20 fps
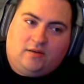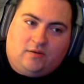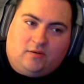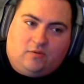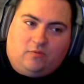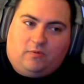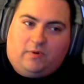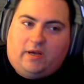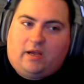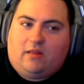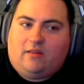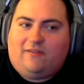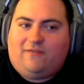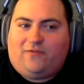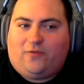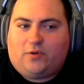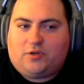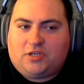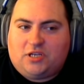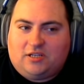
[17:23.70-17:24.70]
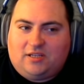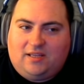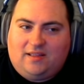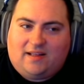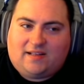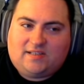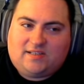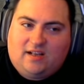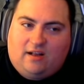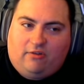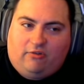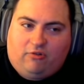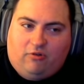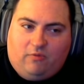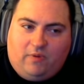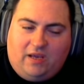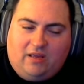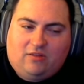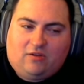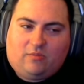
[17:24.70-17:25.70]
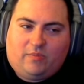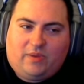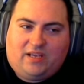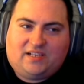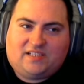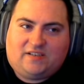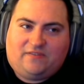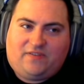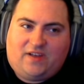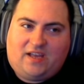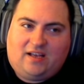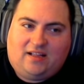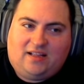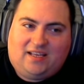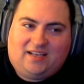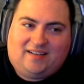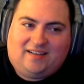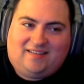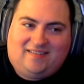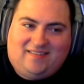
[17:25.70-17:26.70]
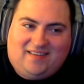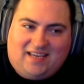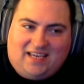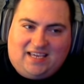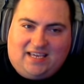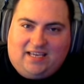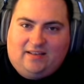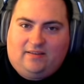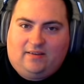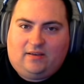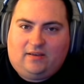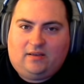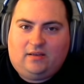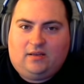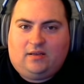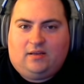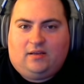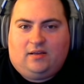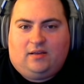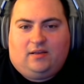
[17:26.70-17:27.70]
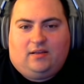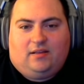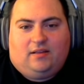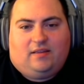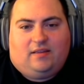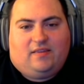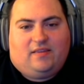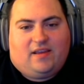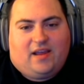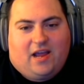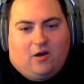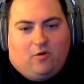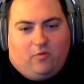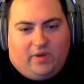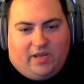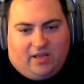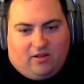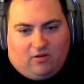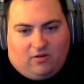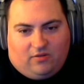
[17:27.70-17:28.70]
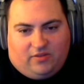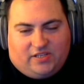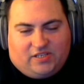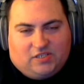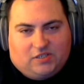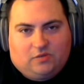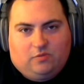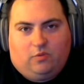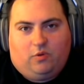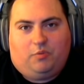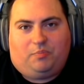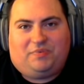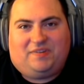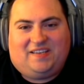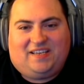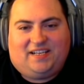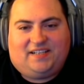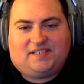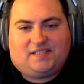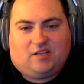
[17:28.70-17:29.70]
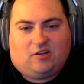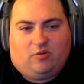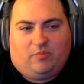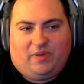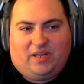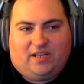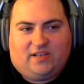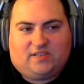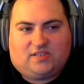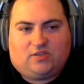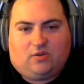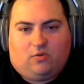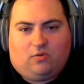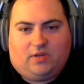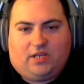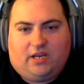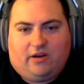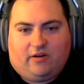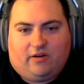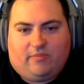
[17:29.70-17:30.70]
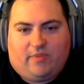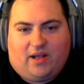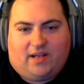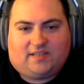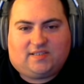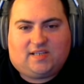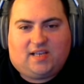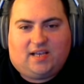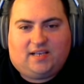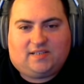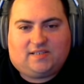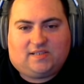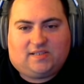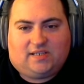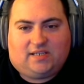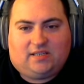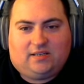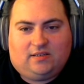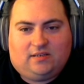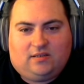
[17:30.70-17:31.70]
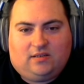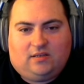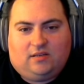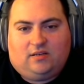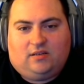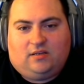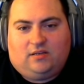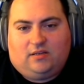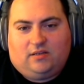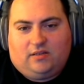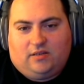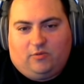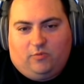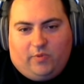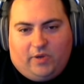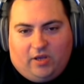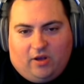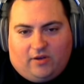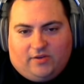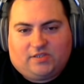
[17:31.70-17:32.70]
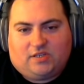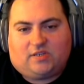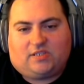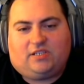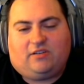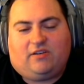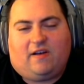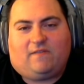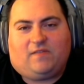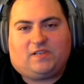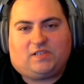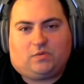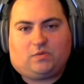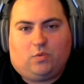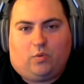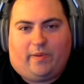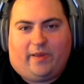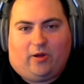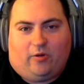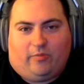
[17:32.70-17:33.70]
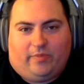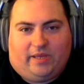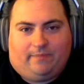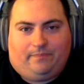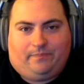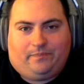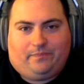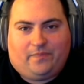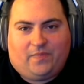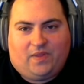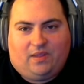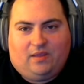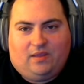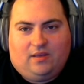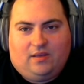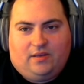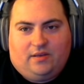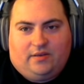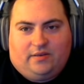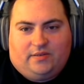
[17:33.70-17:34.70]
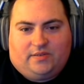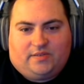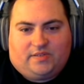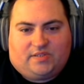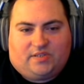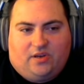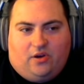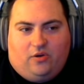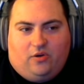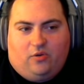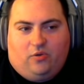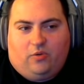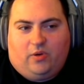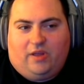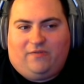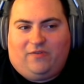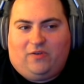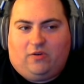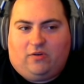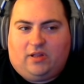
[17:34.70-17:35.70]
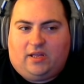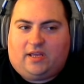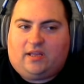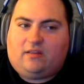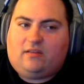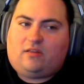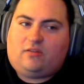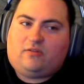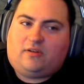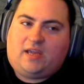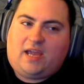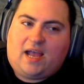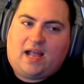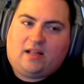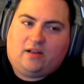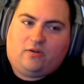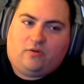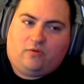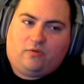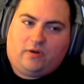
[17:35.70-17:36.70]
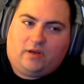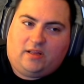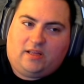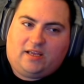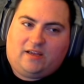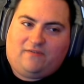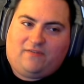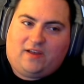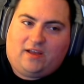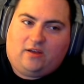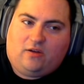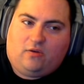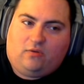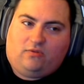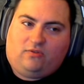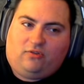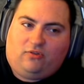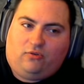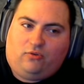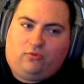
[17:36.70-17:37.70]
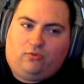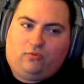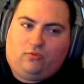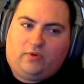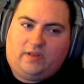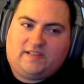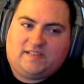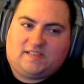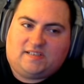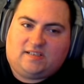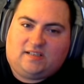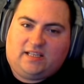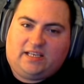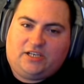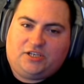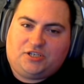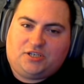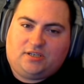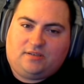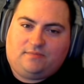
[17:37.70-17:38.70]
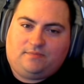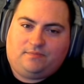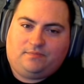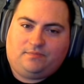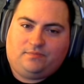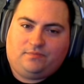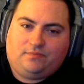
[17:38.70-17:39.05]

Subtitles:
Well, unfortunately, that's not true either, because if I click deed, now we get all the swoop deeds that are being sold here in Mos Eisley. We also still have the swoop helmet. So if you click another category, like if I go to installation,